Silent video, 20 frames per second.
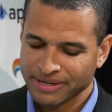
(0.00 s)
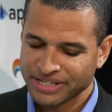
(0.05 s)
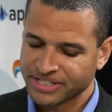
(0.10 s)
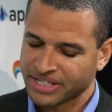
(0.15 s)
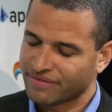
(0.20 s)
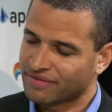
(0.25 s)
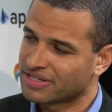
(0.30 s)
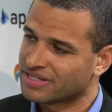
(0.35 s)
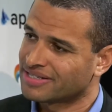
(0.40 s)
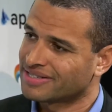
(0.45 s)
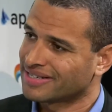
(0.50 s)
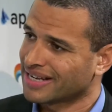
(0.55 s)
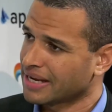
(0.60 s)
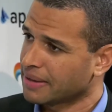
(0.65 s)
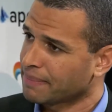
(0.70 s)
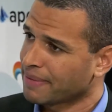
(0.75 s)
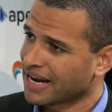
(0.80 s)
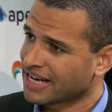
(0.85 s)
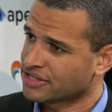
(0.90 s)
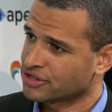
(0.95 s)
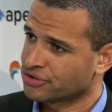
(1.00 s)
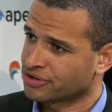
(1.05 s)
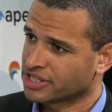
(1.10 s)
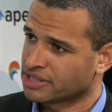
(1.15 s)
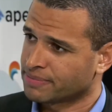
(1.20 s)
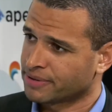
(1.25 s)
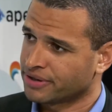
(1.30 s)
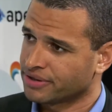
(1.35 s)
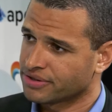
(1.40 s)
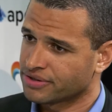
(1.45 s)
much gave the same passenger
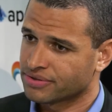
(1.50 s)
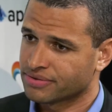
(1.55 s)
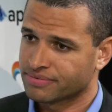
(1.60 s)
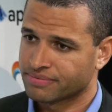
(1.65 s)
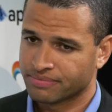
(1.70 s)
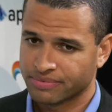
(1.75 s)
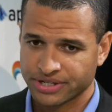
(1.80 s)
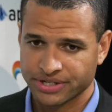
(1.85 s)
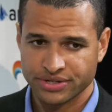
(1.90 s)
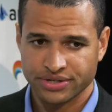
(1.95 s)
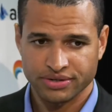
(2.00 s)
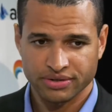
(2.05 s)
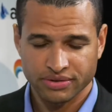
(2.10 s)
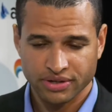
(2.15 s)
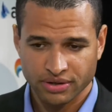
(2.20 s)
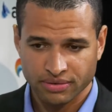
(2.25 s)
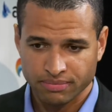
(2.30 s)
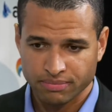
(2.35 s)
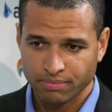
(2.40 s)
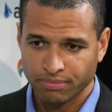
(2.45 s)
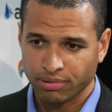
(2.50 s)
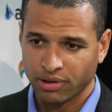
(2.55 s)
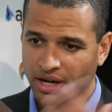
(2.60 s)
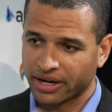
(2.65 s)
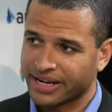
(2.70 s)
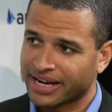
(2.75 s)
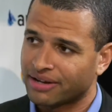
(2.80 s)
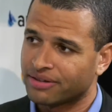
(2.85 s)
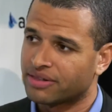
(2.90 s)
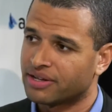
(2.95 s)
experience, which
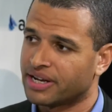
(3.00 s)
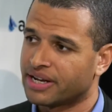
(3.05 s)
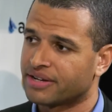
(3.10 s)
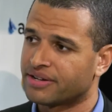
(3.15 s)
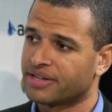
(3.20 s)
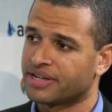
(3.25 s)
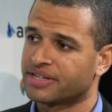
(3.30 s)
block out the